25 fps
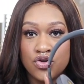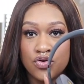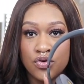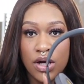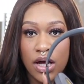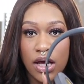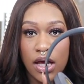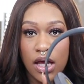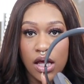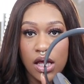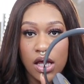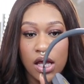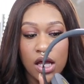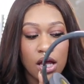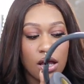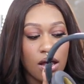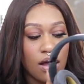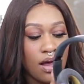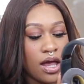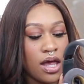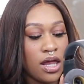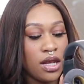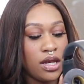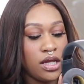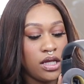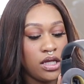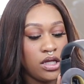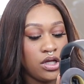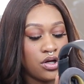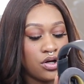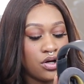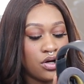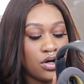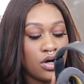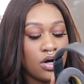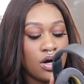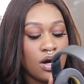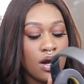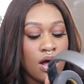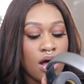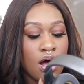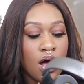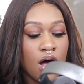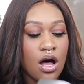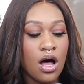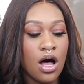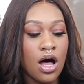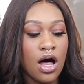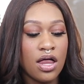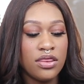Dre in here.
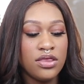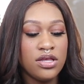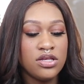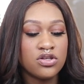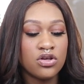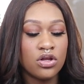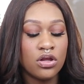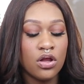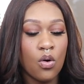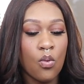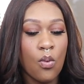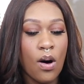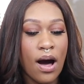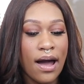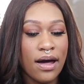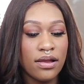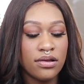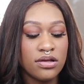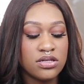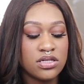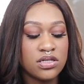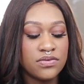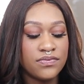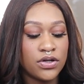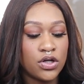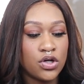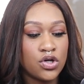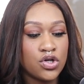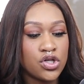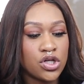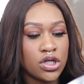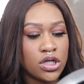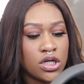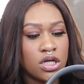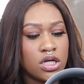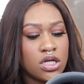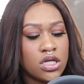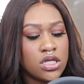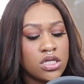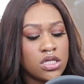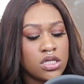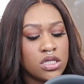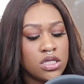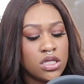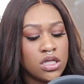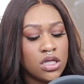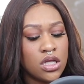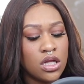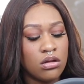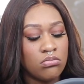These are the wireless
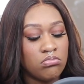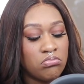version.